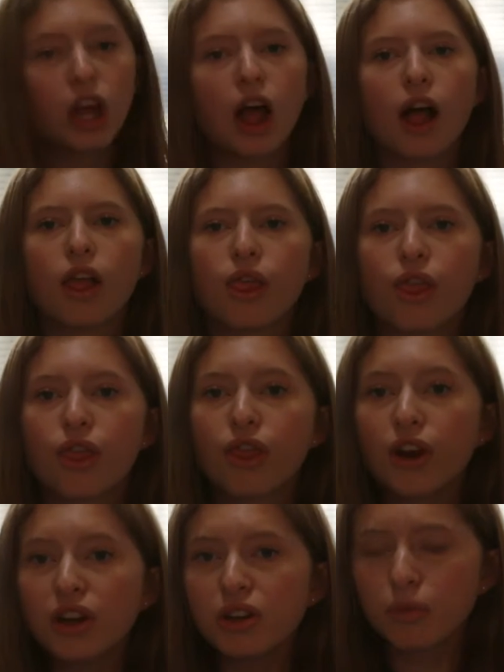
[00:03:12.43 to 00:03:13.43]
the
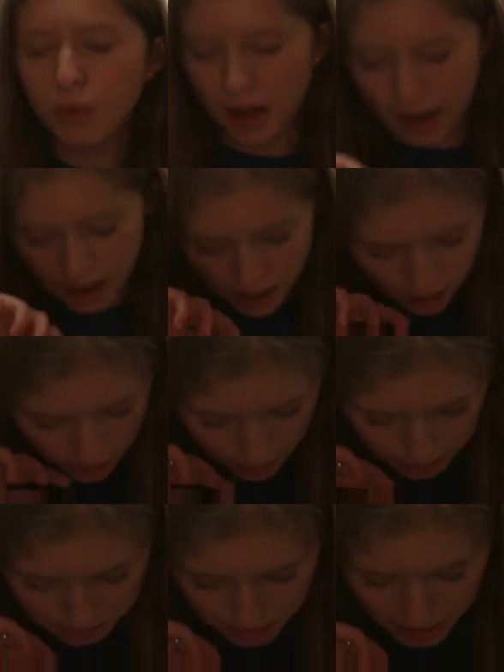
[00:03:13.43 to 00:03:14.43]
third way,
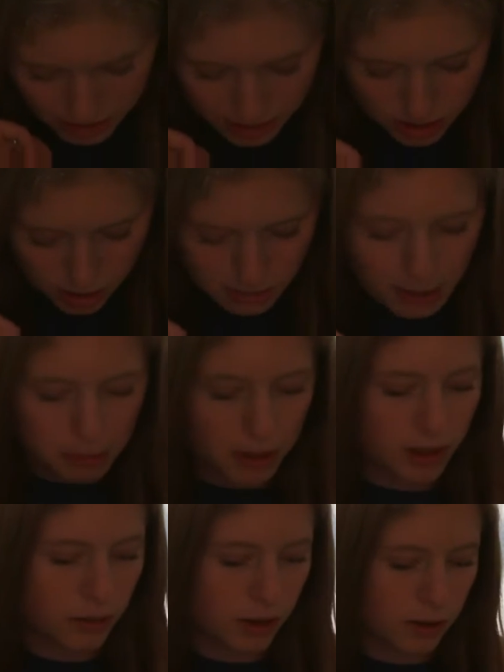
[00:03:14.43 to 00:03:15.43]
this is gonna be a
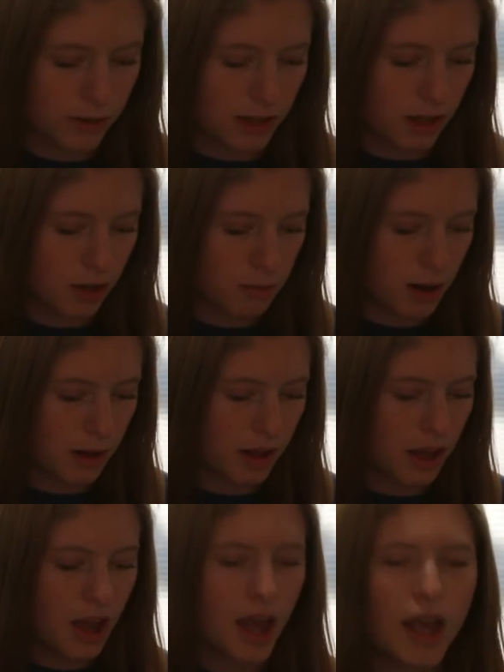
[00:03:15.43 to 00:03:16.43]
pretty quick video
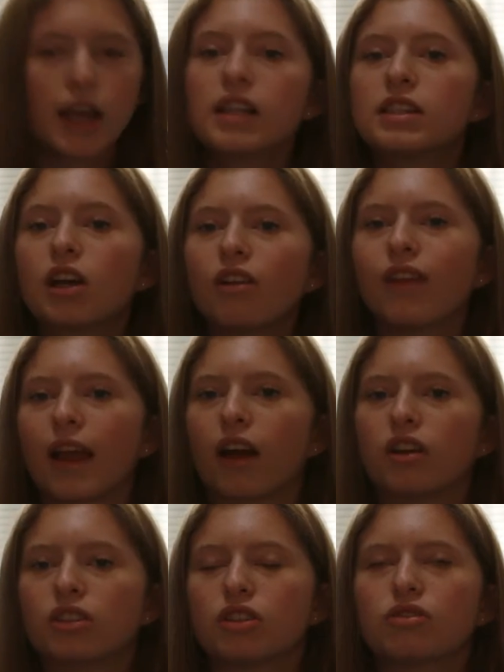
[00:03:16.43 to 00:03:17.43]
probably, is they'll lay
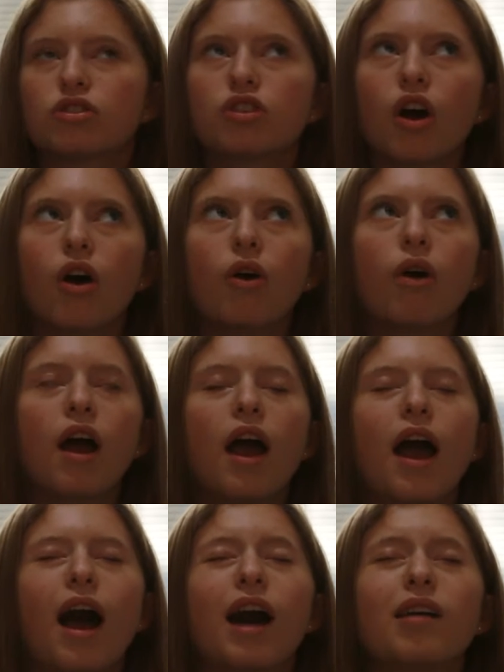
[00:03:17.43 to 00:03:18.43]
on you. So
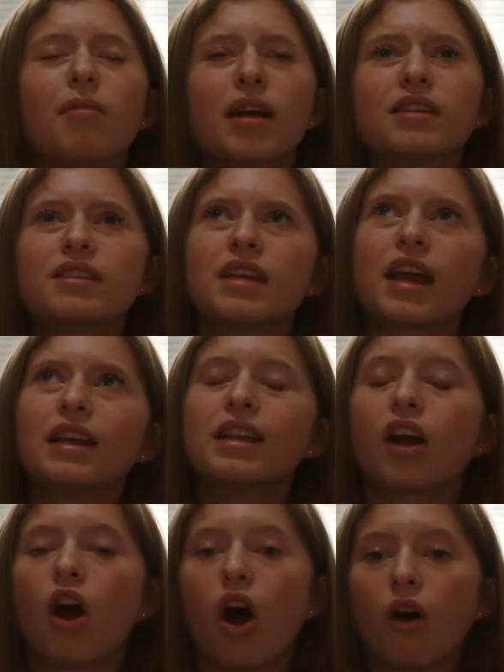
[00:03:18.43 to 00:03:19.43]
I'm not saying
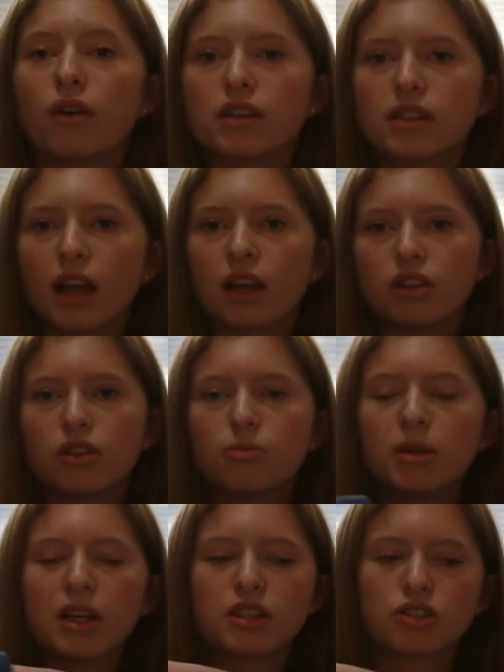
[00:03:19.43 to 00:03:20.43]
they'll always lay on
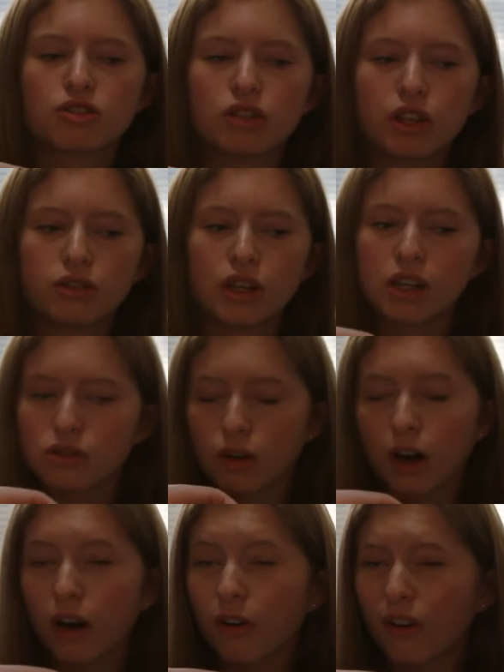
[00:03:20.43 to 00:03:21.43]
you because Dorito does
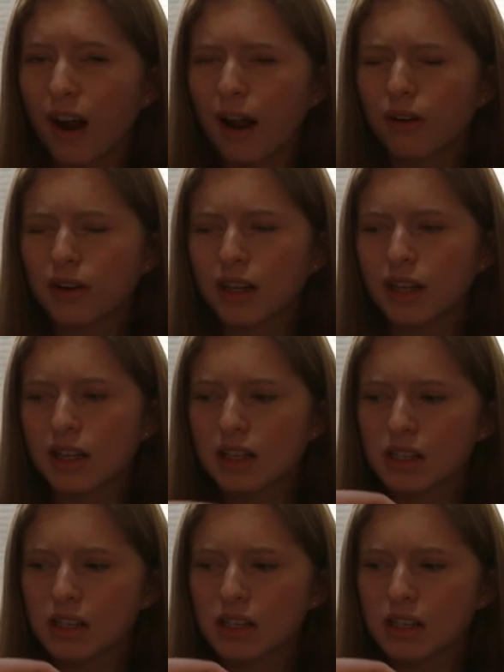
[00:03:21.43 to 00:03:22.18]
run around